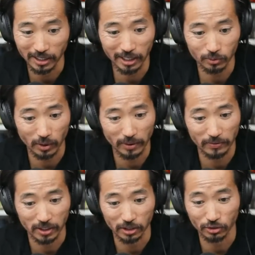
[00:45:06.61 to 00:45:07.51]
I think that's why we
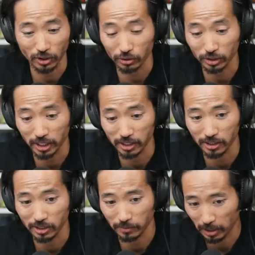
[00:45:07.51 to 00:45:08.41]
have seen a structural change
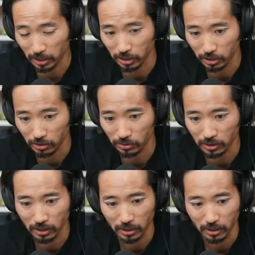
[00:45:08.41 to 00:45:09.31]
in stability
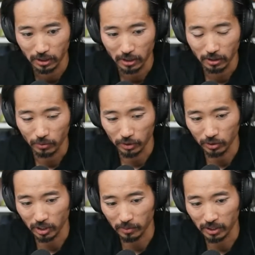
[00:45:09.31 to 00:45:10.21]
shoes with
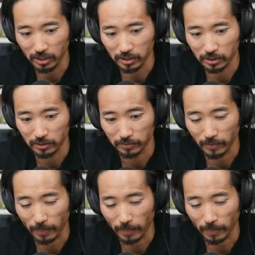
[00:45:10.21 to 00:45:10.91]
shoe companies.